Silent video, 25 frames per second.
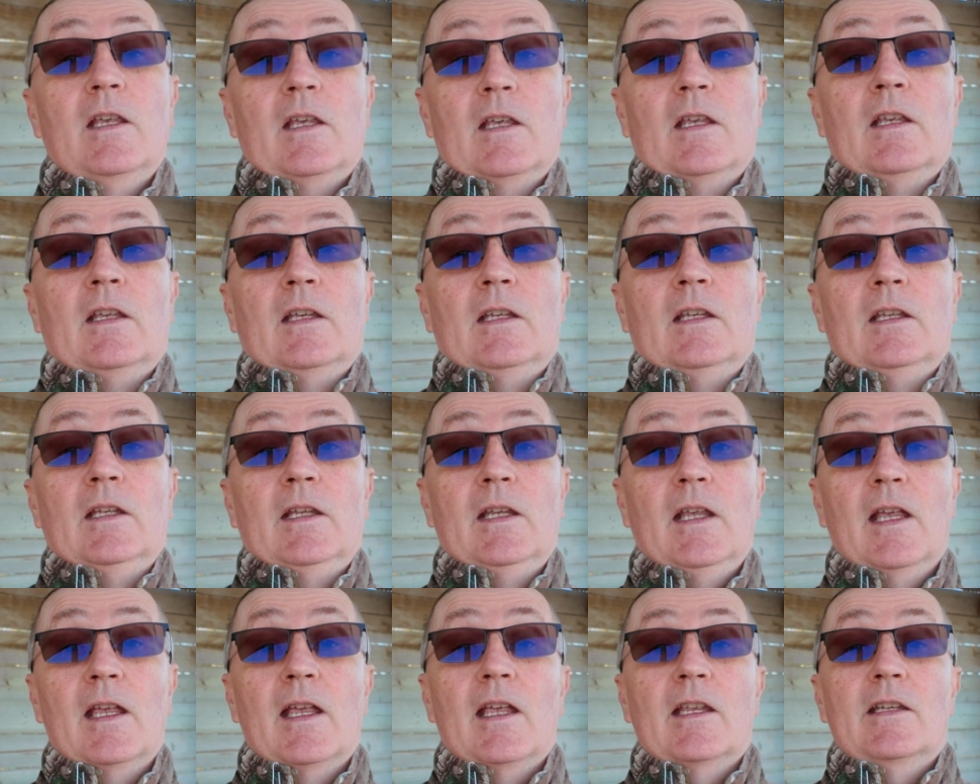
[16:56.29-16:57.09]

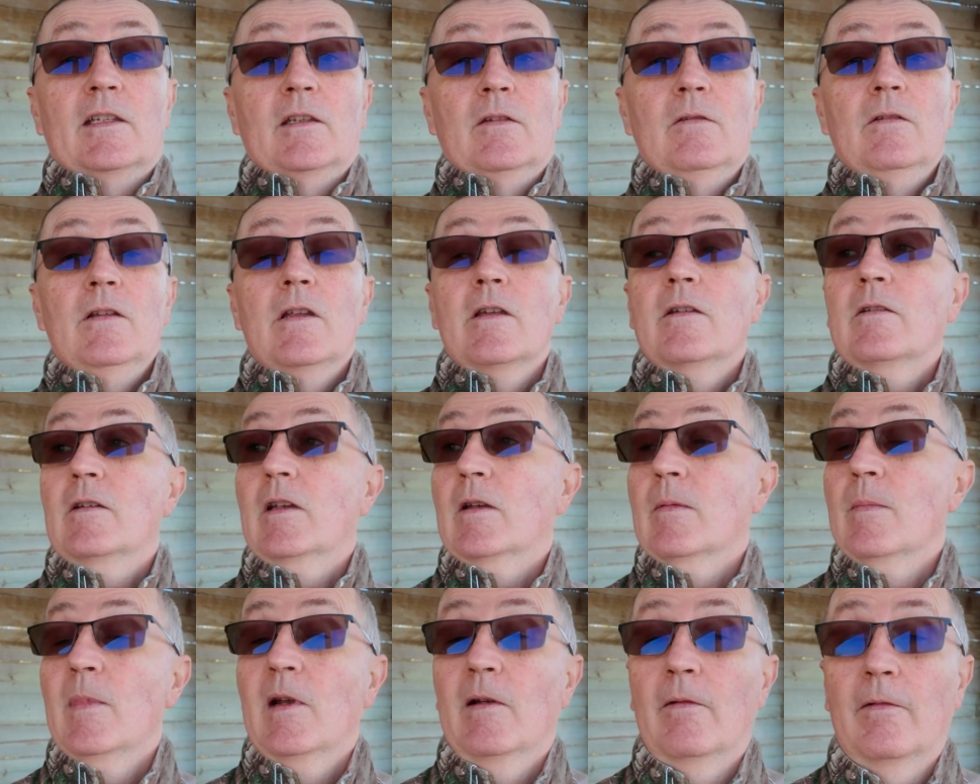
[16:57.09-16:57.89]
yes, you know Camilla
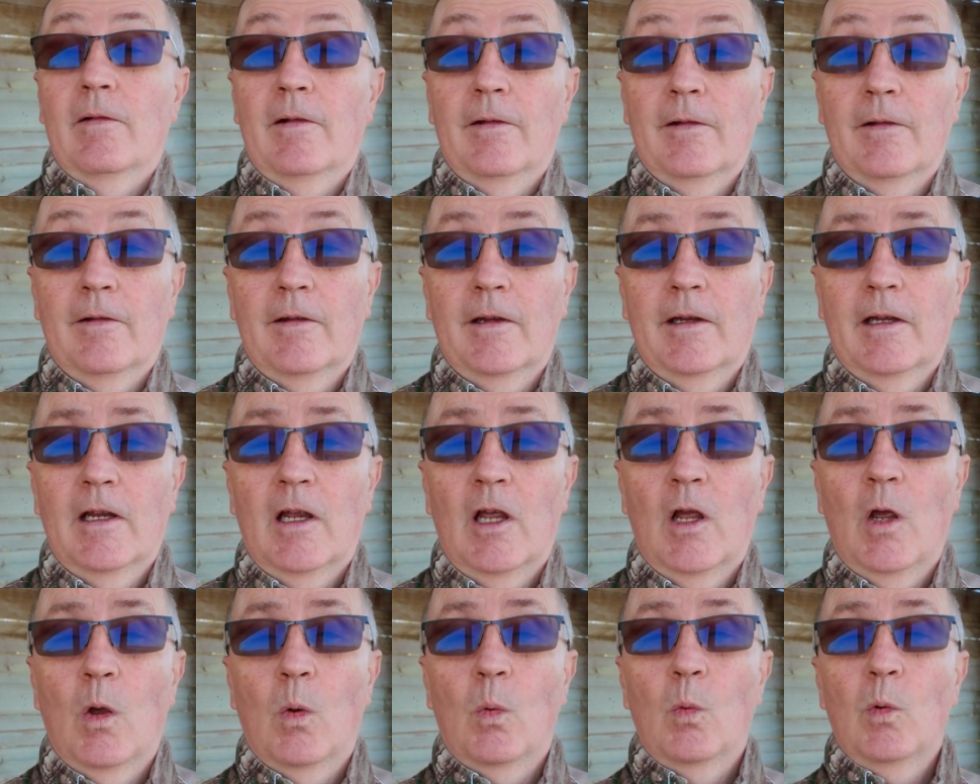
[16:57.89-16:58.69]
and I,
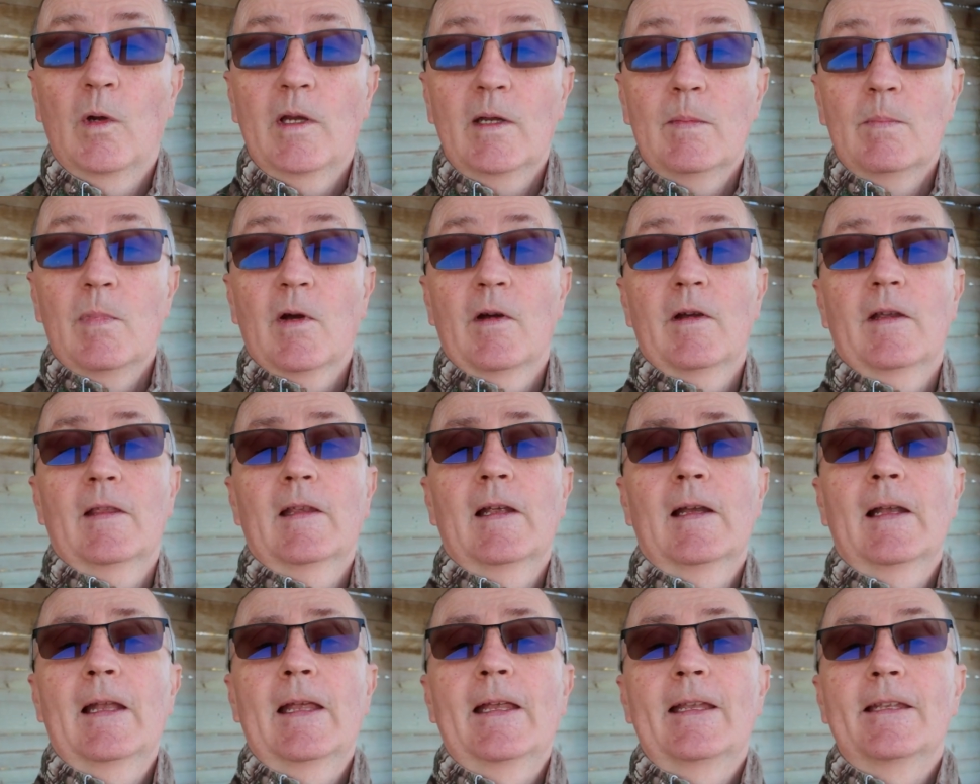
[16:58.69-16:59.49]
we buy the
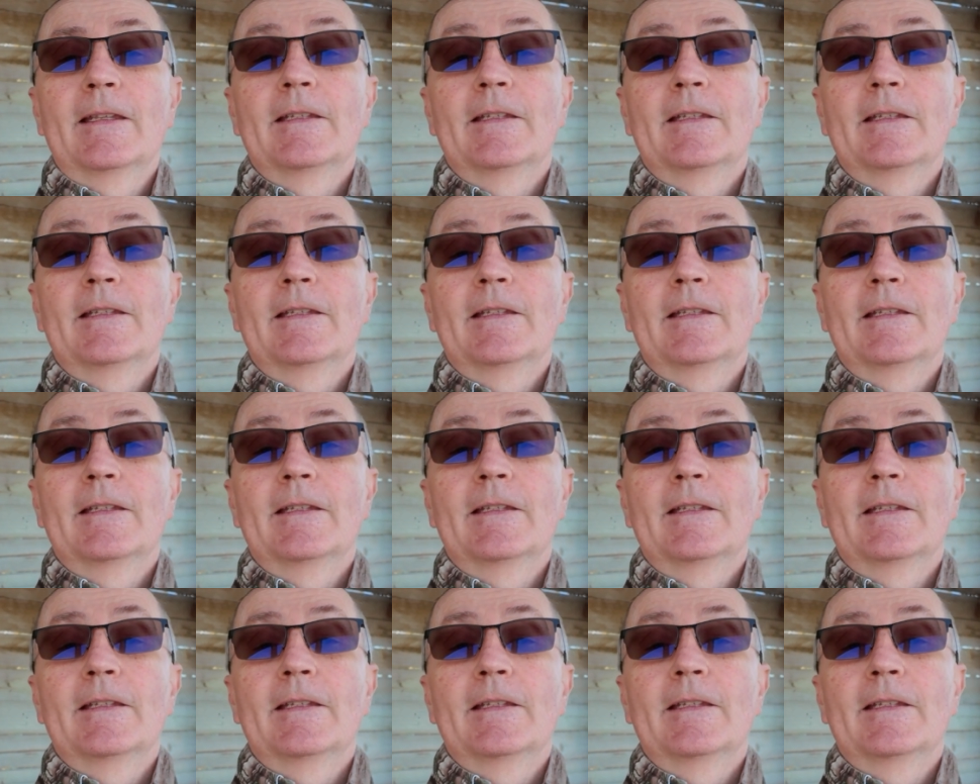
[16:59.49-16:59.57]
lens